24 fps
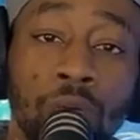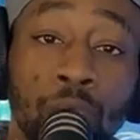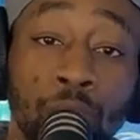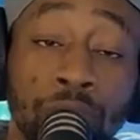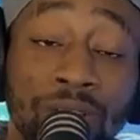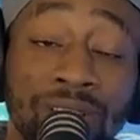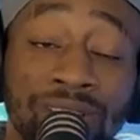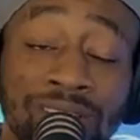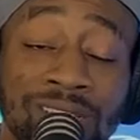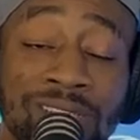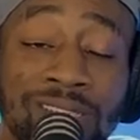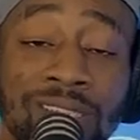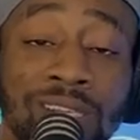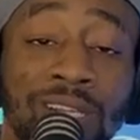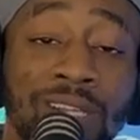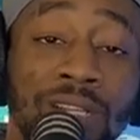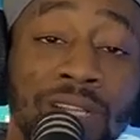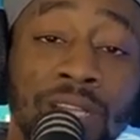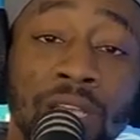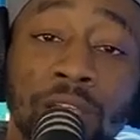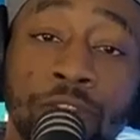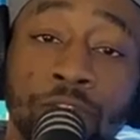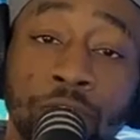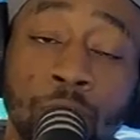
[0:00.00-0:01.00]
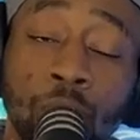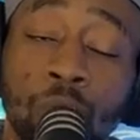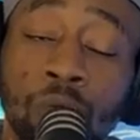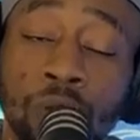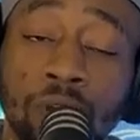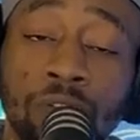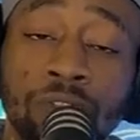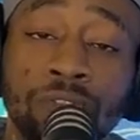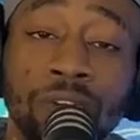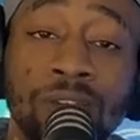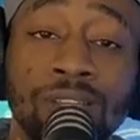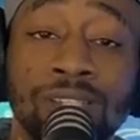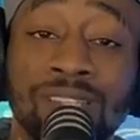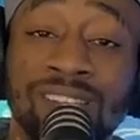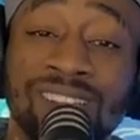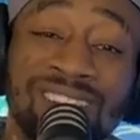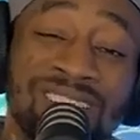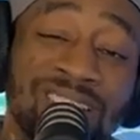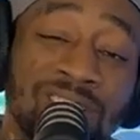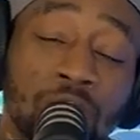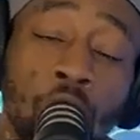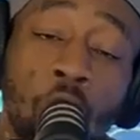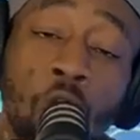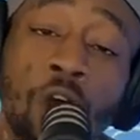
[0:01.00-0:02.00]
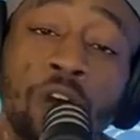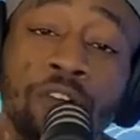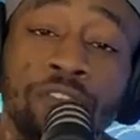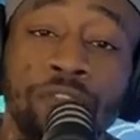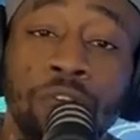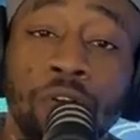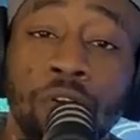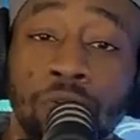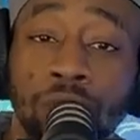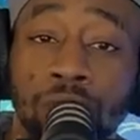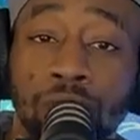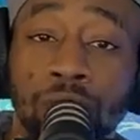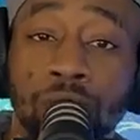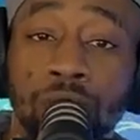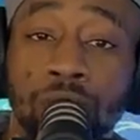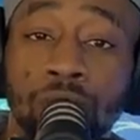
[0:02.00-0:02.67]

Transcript: realistically, if you want to face it, it is our fault.